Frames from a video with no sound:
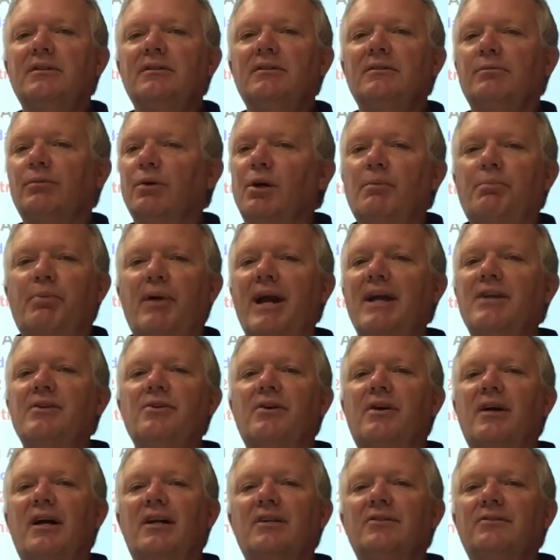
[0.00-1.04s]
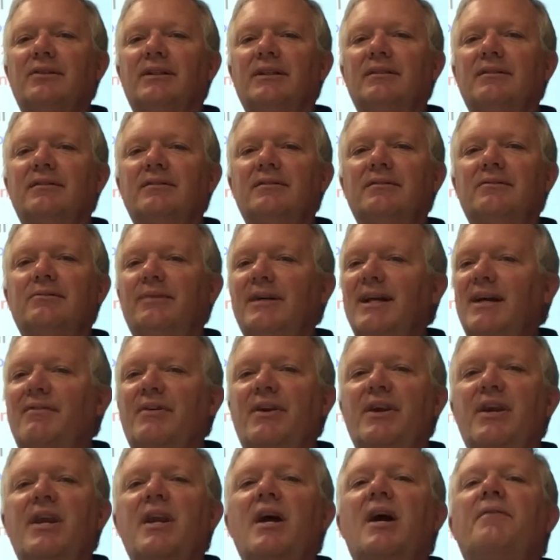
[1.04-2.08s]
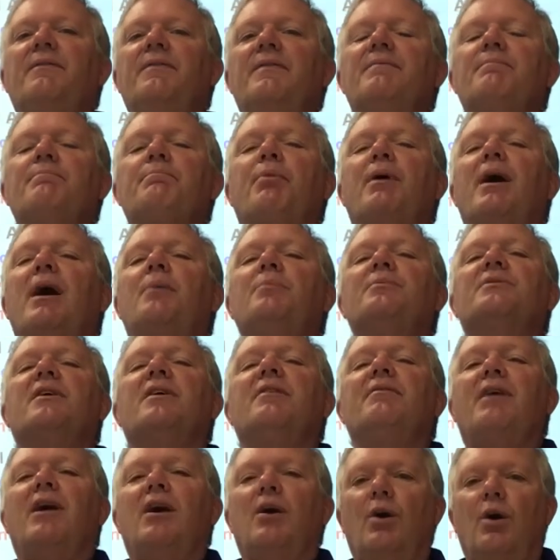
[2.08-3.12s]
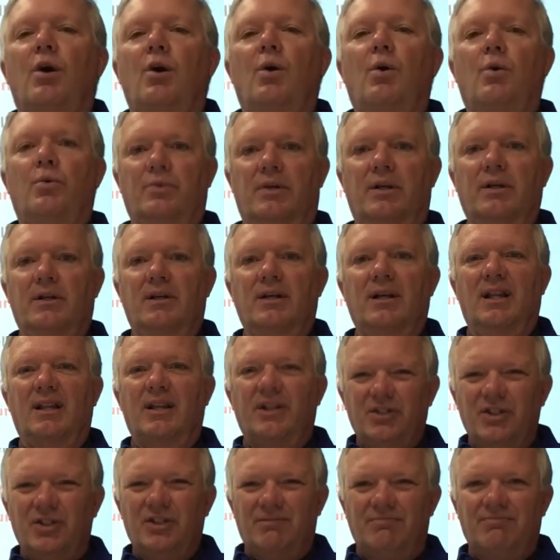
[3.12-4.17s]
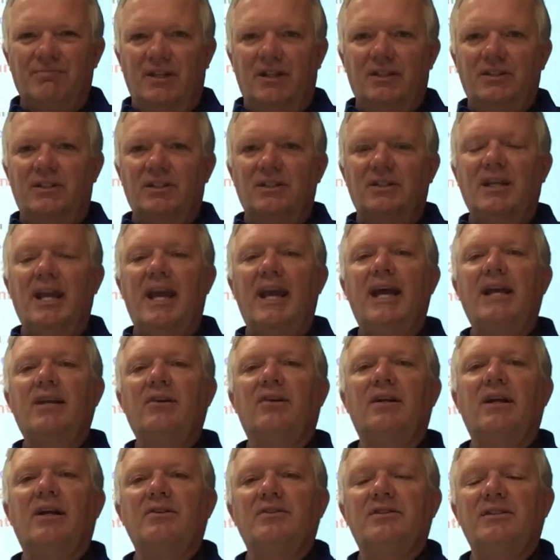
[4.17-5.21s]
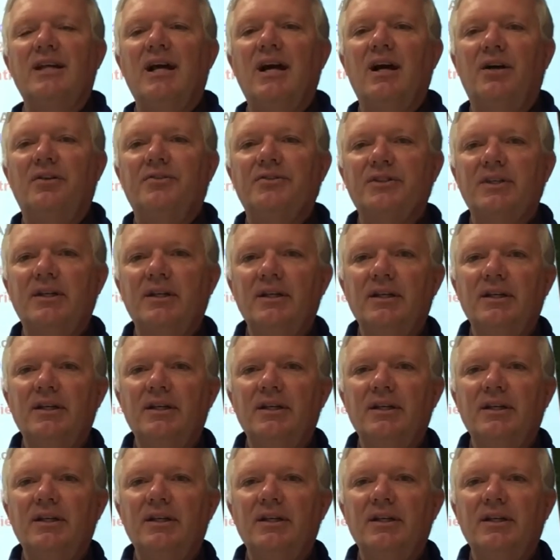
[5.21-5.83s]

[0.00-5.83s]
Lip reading: We're a brand new country. We have enough problems of our own. Let's just handle ourselves.